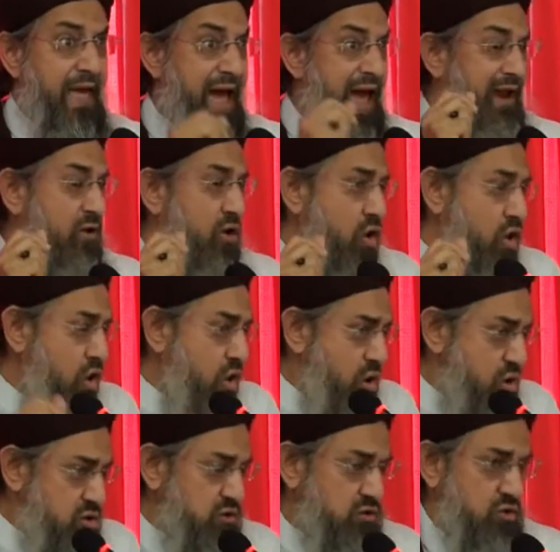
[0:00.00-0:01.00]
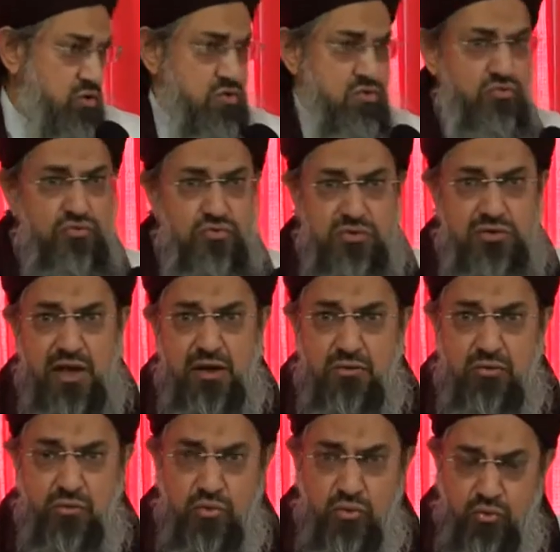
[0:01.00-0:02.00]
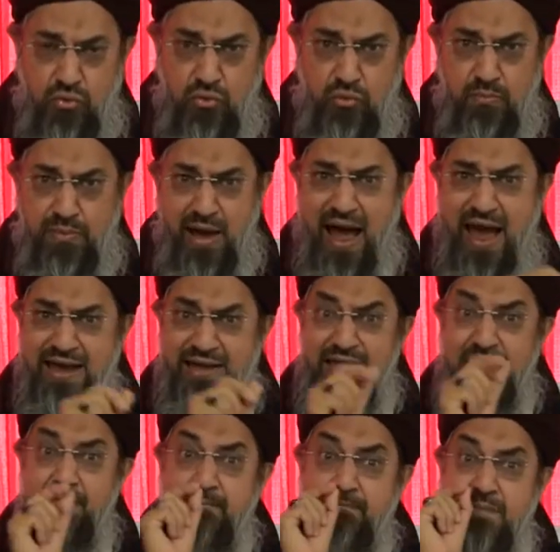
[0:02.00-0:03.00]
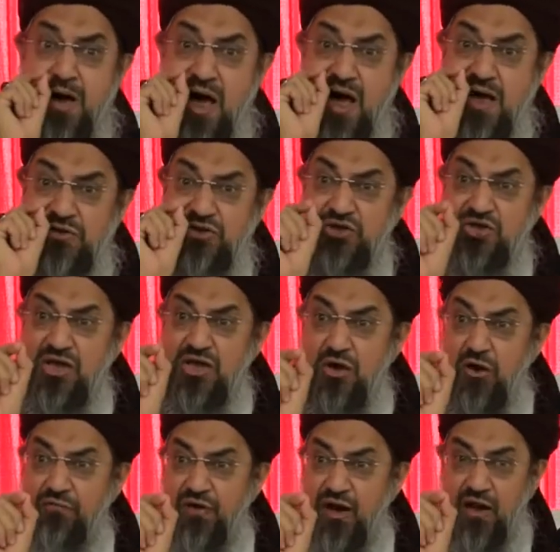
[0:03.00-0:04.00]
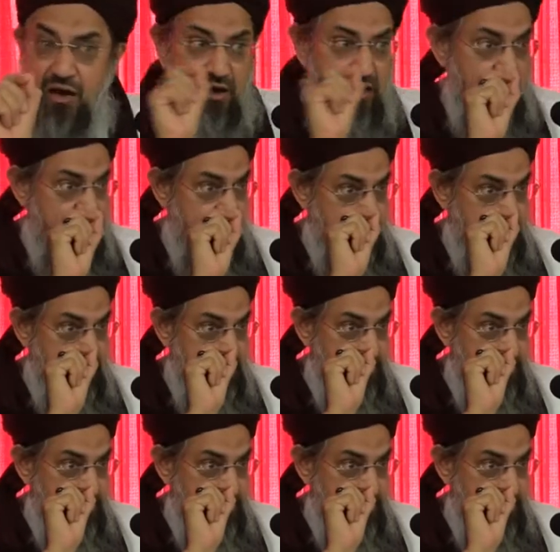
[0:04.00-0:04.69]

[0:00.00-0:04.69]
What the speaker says: and all those that who by the mercy of Allah,